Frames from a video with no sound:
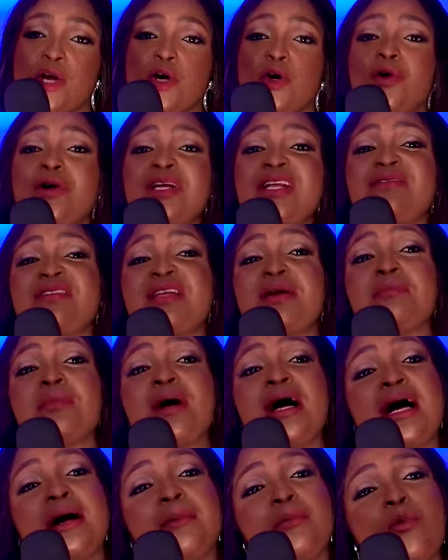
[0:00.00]
Good evening,
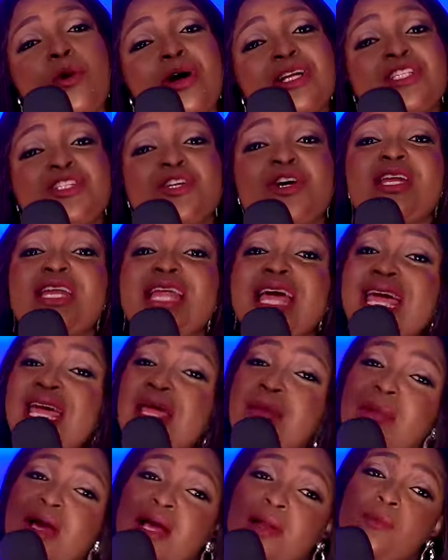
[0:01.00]
ma'am. What's your
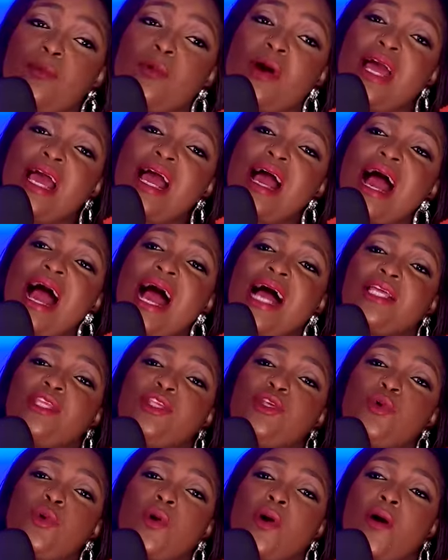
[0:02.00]
name and where are
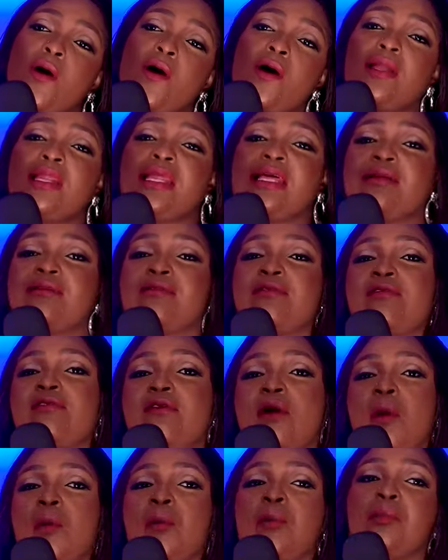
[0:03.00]
you calling
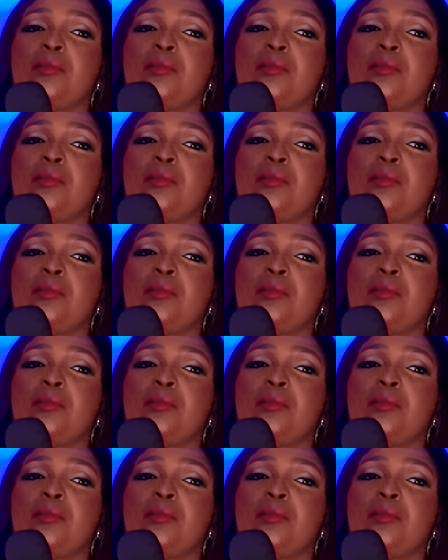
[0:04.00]
from?